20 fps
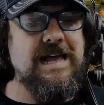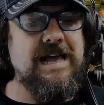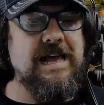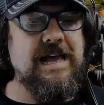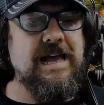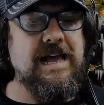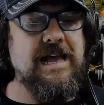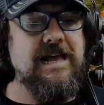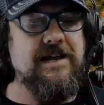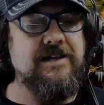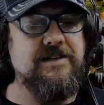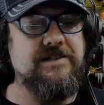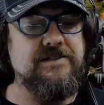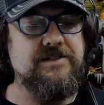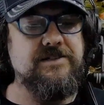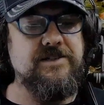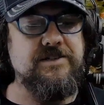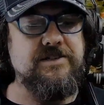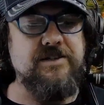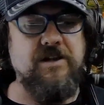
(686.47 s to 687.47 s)
and it's
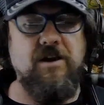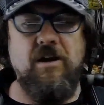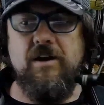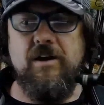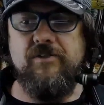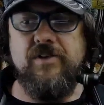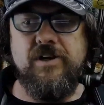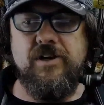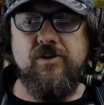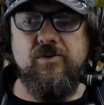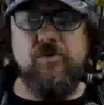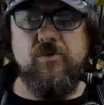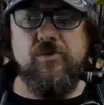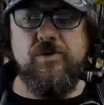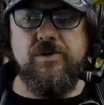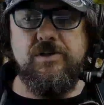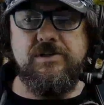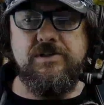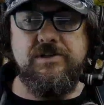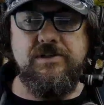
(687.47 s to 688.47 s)
just kind of ignored
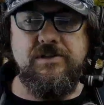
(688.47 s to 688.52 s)
it.